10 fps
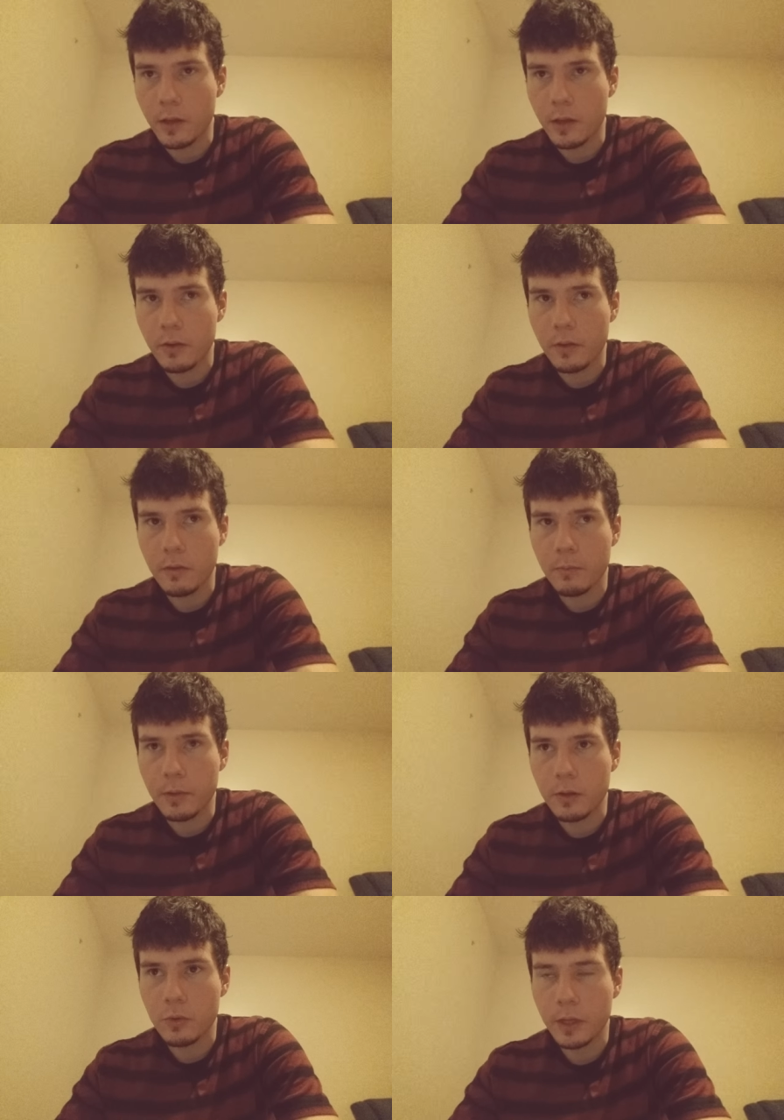there
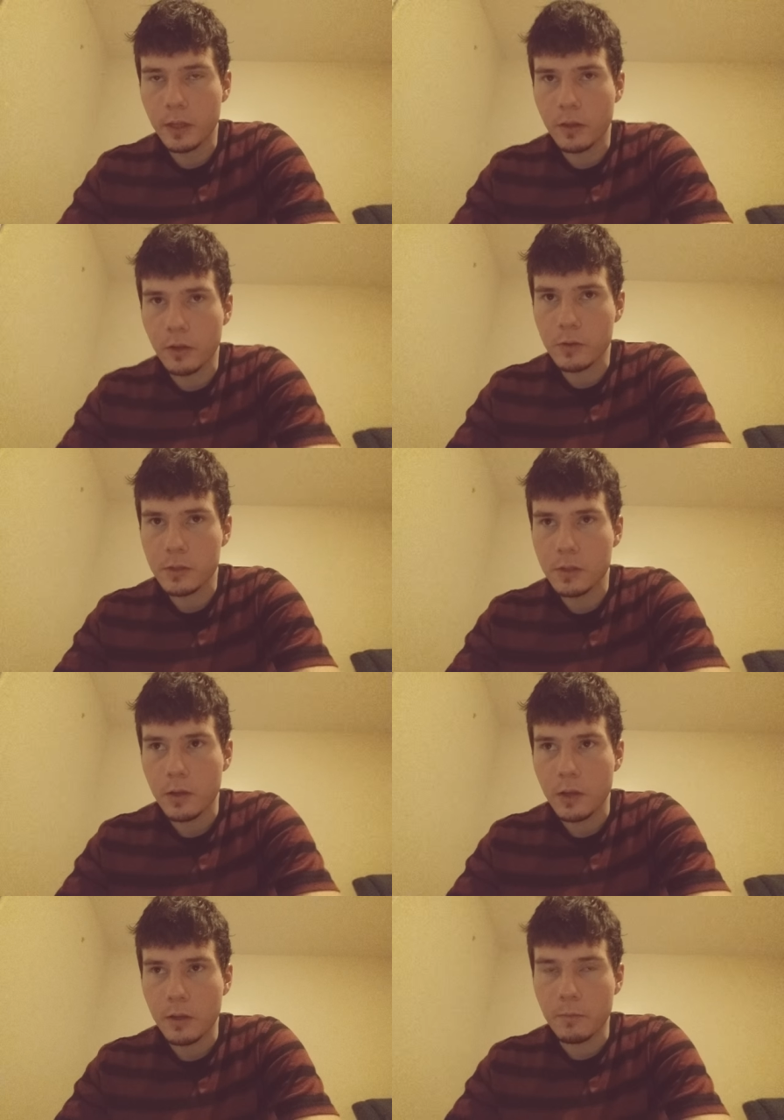between those.
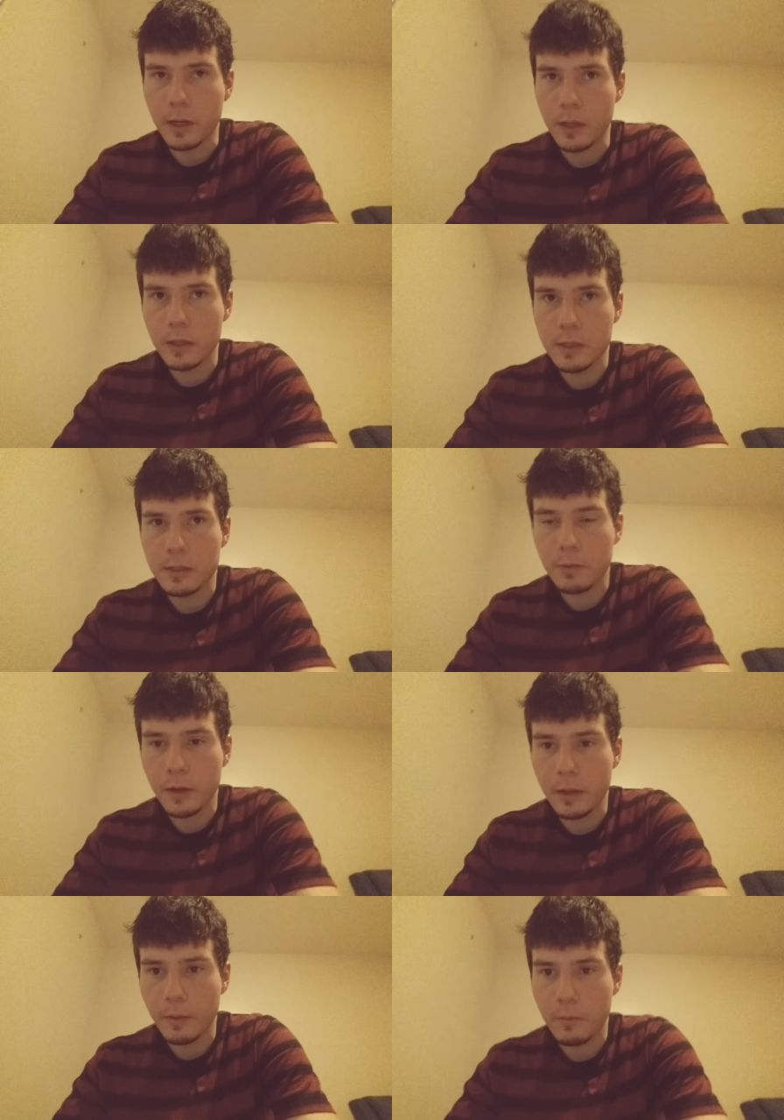But this is
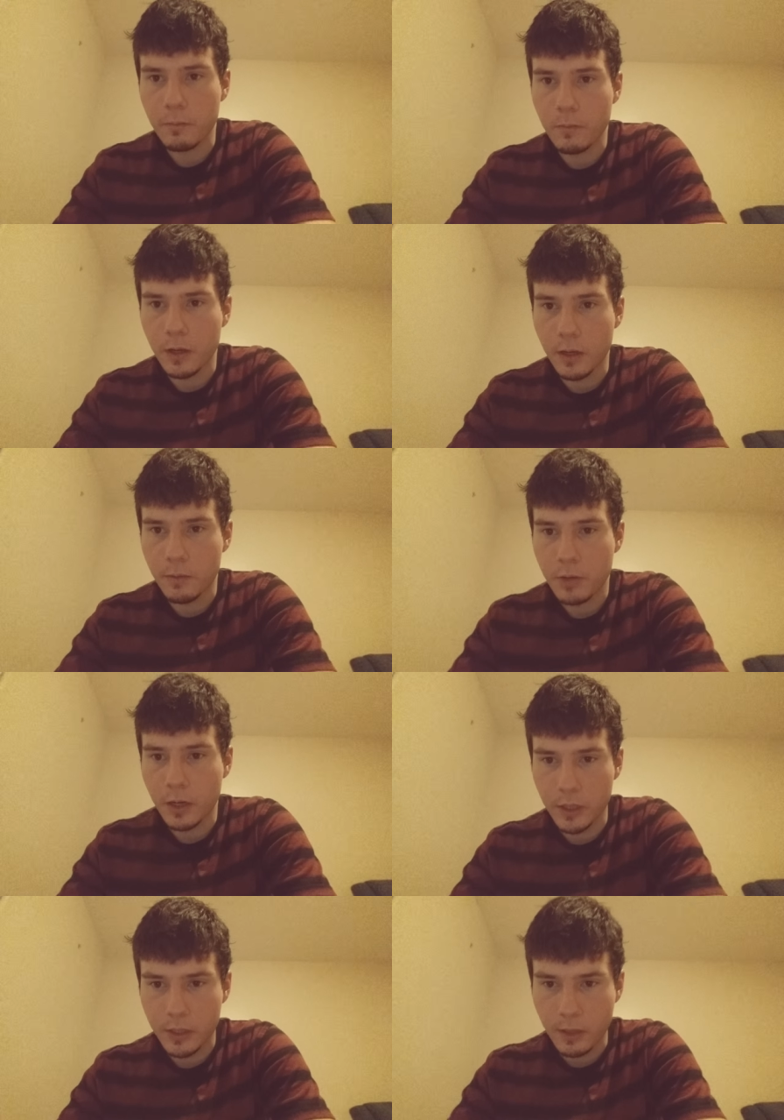probably my uh,
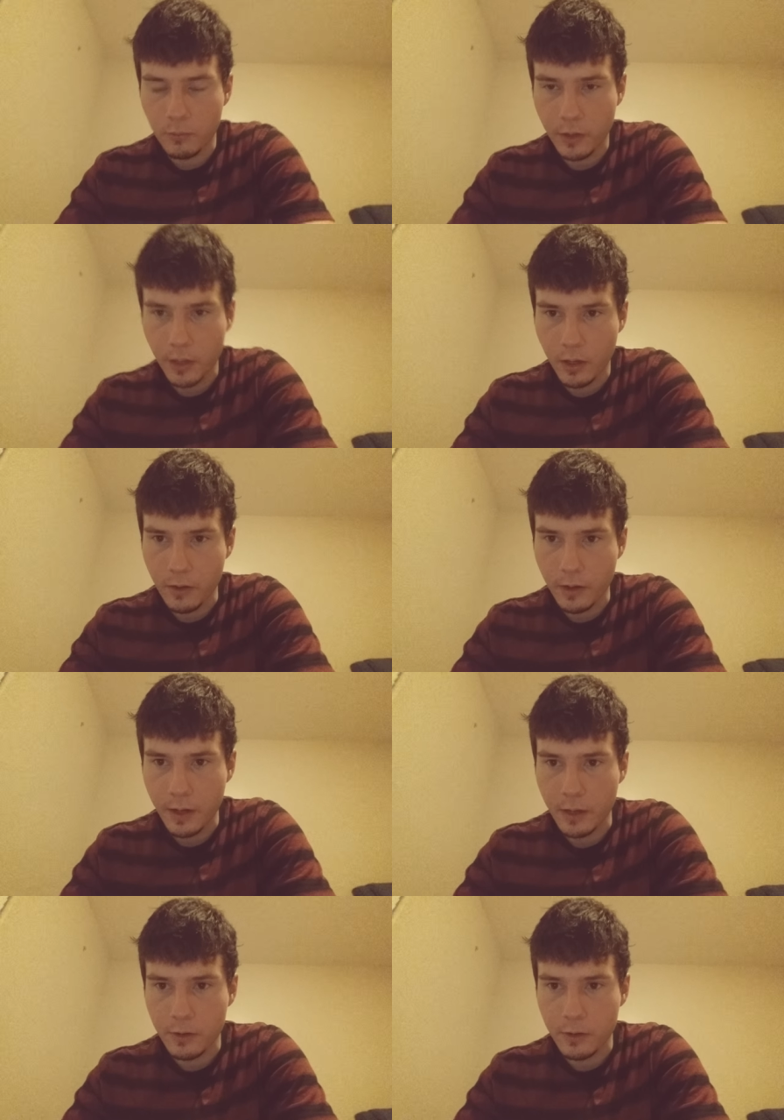project I'm working on right now,